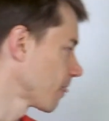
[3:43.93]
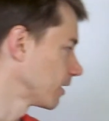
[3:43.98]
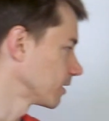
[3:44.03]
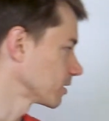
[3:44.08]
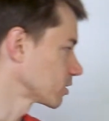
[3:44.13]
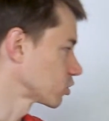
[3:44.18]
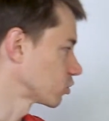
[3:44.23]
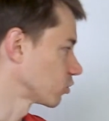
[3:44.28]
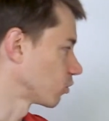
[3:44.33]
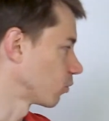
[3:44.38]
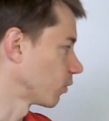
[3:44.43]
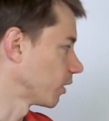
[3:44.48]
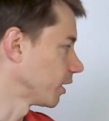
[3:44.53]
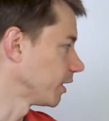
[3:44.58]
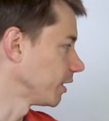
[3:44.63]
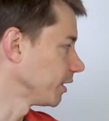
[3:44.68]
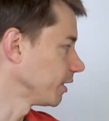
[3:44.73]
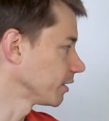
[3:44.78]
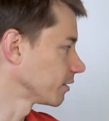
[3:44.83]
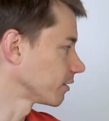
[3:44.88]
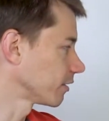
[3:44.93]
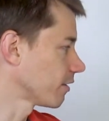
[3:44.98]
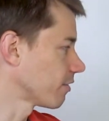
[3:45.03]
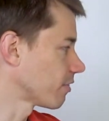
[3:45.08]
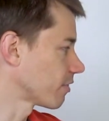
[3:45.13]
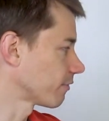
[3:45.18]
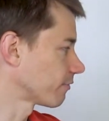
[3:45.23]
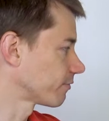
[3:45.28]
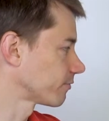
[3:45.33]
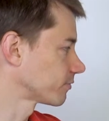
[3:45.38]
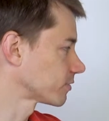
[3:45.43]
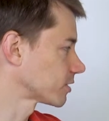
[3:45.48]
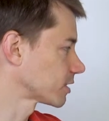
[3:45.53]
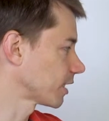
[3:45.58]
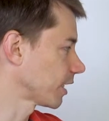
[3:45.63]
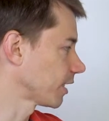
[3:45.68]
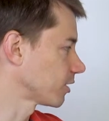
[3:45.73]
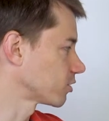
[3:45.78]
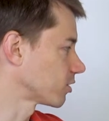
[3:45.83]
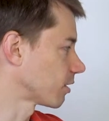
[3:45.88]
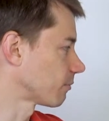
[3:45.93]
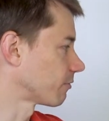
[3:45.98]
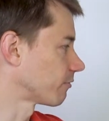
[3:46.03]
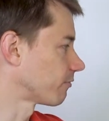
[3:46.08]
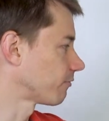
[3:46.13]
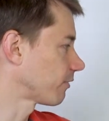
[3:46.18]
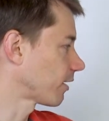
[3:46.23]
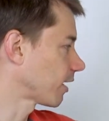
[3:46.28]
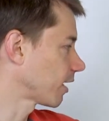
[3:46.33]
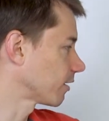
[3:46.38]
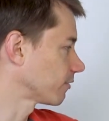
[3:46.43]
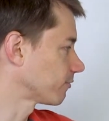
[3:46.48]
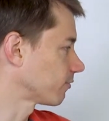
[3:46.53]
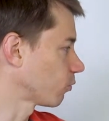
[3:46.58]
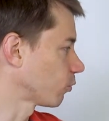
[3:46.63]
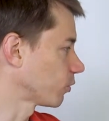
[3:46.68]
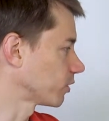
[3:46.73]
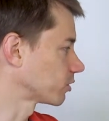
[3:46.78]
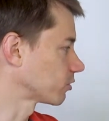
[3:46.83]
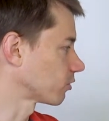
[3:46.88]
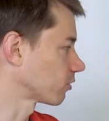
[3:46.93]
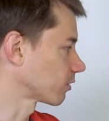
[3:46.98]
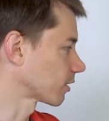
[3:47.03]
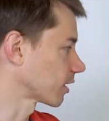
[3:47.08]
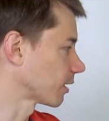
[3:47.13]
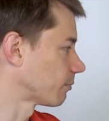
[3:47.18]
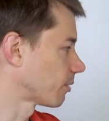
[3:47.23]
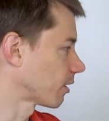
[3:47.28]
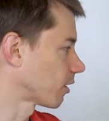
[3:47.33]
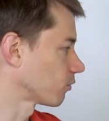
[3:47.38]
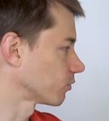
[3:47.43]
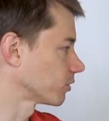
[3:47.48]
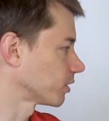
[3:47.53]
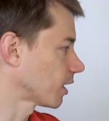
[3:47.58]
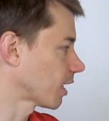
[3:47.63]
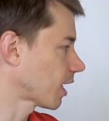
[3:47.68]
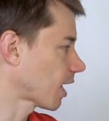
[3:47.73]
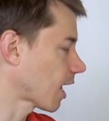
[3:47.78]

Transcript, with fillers: so here in the stage number five we talk about